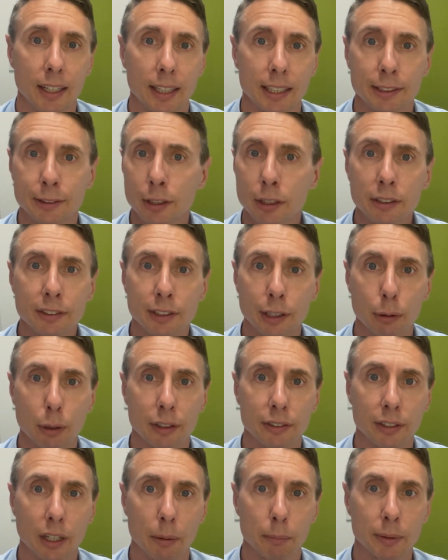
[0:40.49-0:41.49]
It's not a
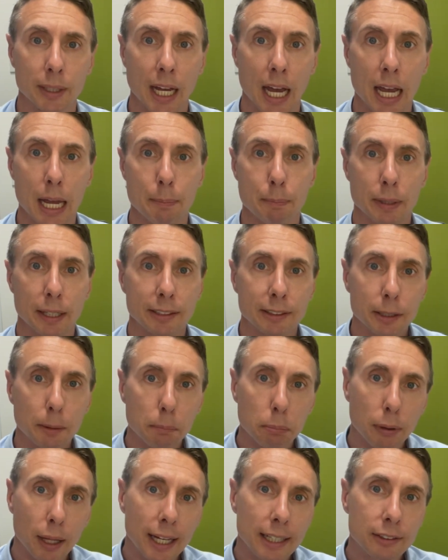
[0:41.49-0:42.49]
zero-sum game, but it's a
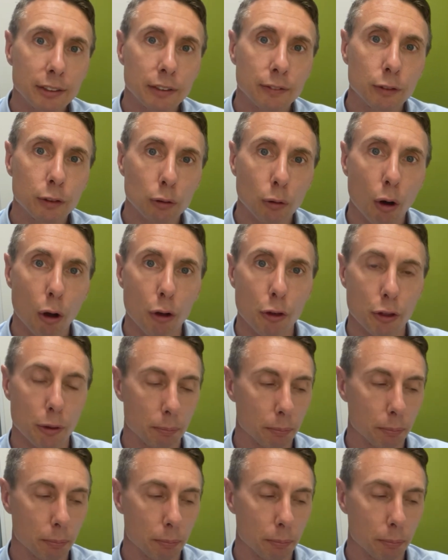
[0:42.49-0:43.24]
place of growth,